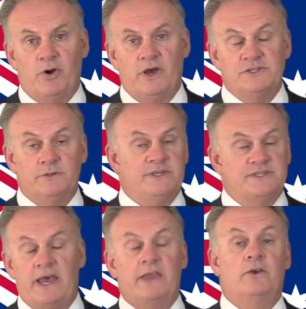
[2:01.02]
Price will be
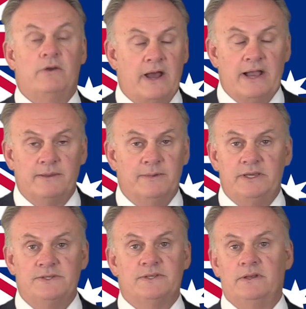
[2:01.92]
saying. Her
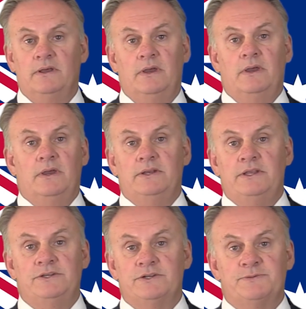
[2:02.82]
argument is that
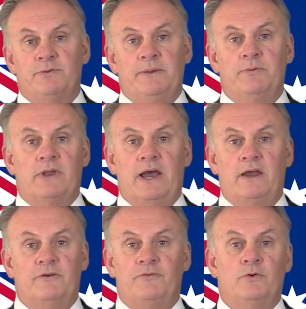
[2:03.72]
Indigenous people
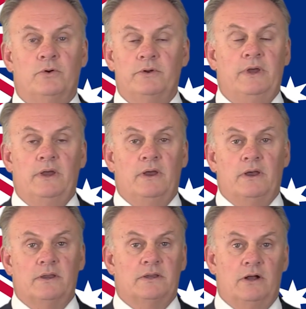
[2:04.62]
can't afford
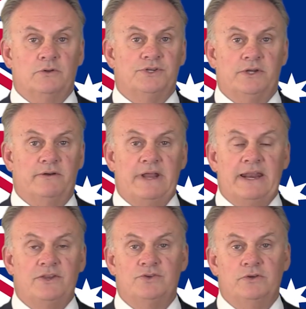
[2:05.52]
a culture, an
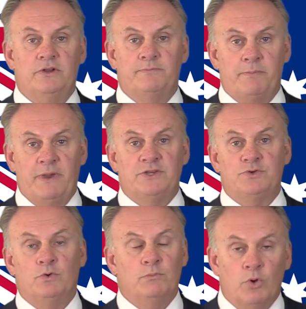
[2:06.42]
attitude of
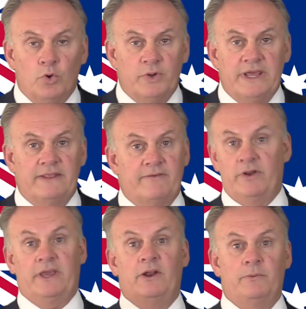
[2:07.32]
perpetual mourning. They've
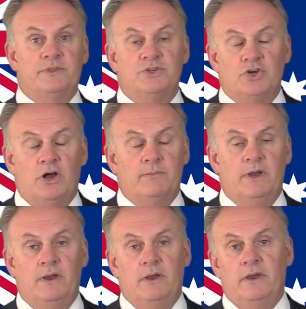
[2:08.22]
got to get on with the
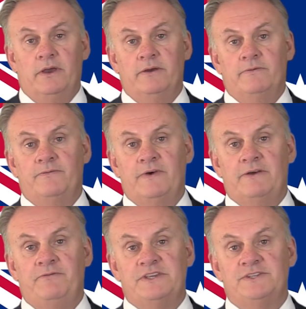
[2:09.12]
job of
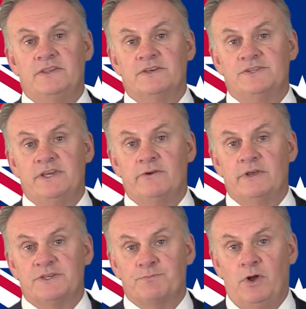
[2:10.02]
fixing the
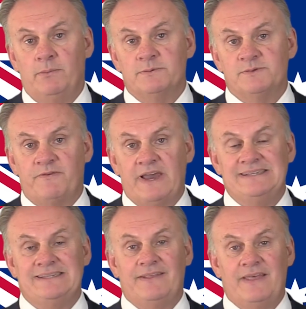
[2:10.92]
serious problems
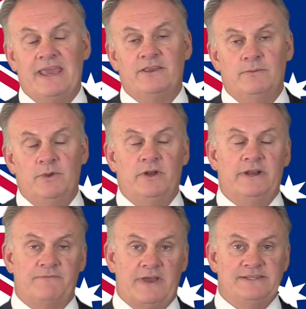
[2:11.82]
facing their
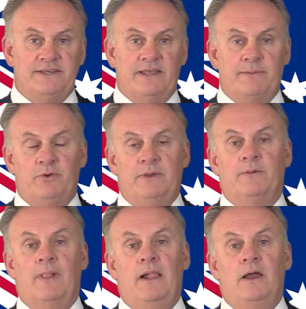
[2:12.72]
community, facing their
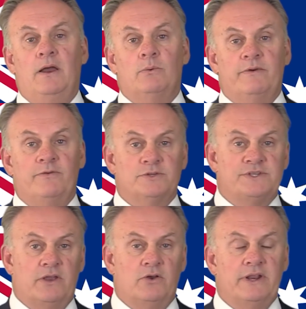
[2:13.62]
people. We've
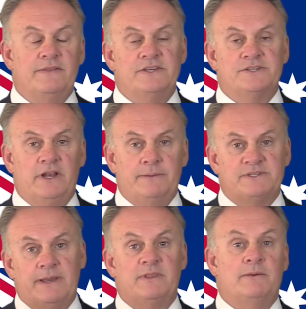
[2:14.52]
also got in this clip
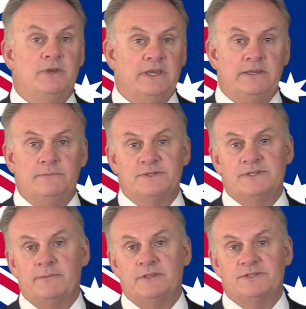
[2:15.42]
some of the memes,
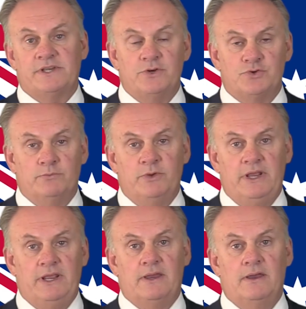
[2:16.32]
some of the social
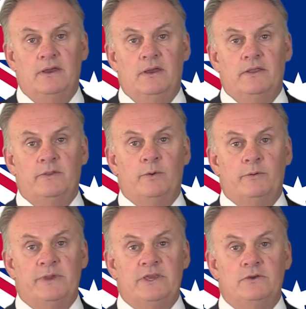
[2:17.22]
media that
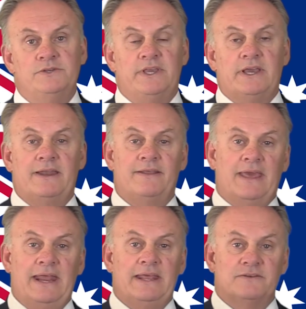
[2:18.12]
we'll be using under
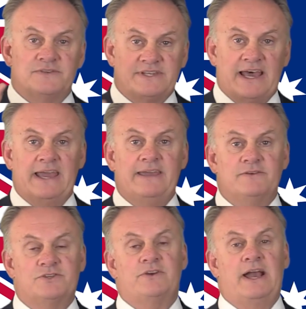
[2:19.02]
the heading of
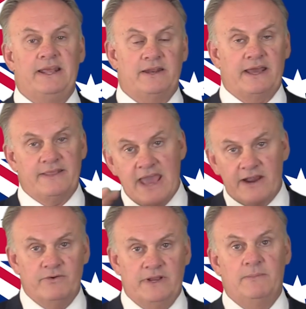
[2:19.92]
Save Australia Day. The
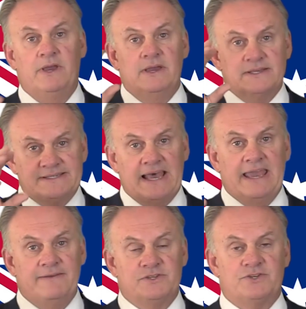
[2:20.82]
acronym
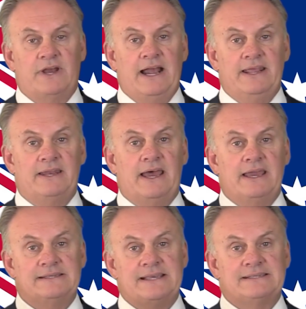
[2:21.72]
Save Australia
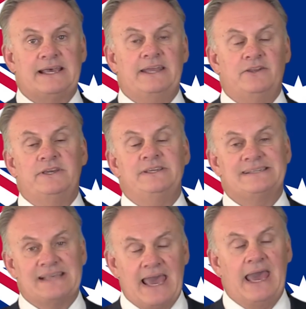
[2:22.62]
Day is SAD,
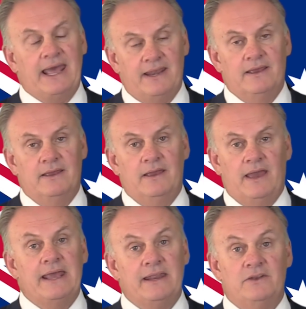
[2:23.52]
SAD.
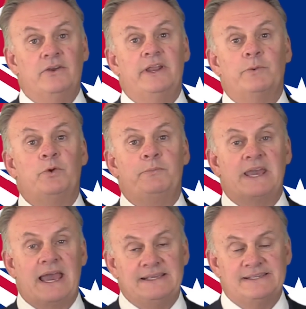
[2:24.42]
And indeed it would
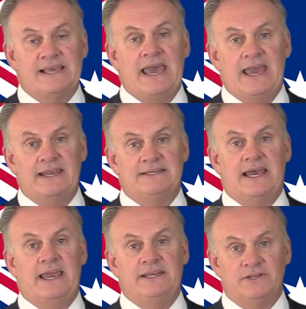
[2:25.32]
be a sad
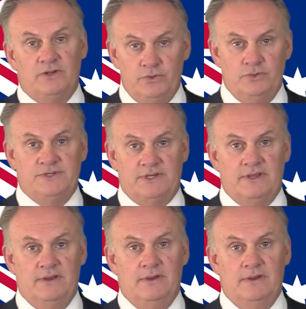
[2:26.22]
day to lose it.